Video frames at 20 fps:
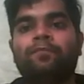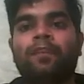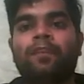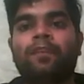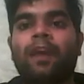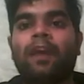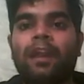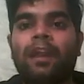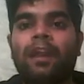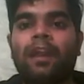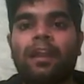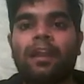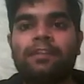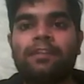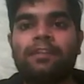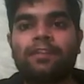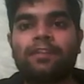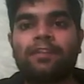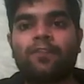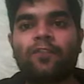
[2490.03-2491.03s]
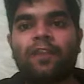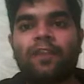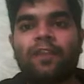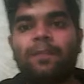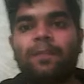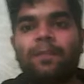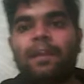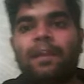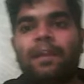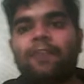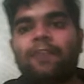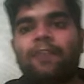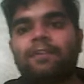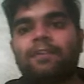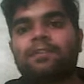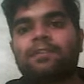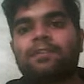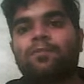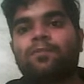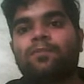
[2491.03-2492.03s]
And instead of LBLIVE, I
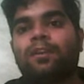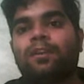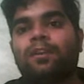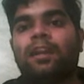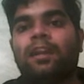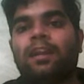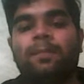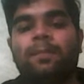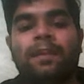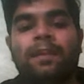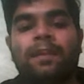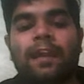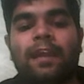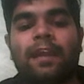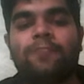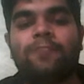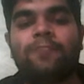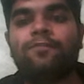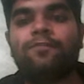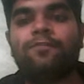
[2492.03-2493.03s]
just want LBLIVE